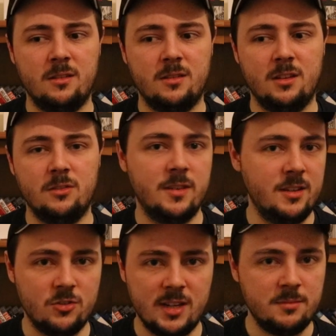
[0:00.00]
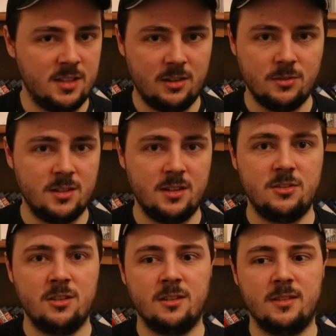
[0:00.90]
the dream
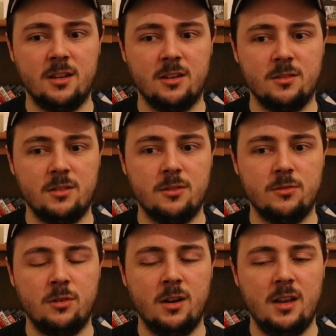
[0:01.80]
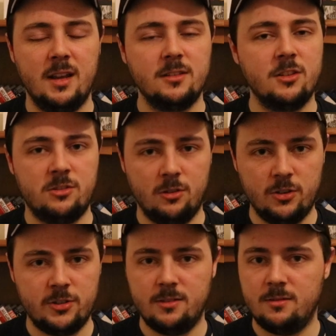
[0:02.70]
sequences, you know, and the overall
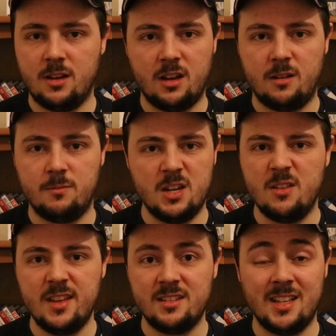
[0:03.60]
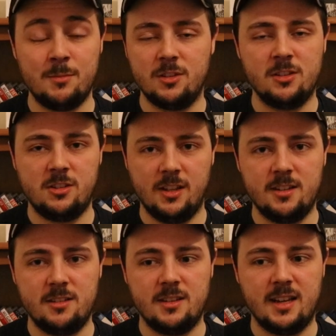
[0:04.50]
distortion, you know, this is absolutely
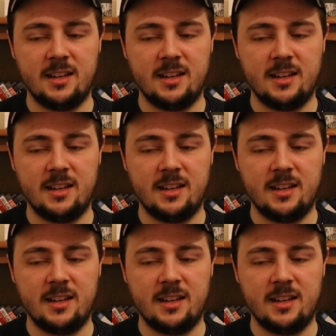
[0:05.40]
stunning.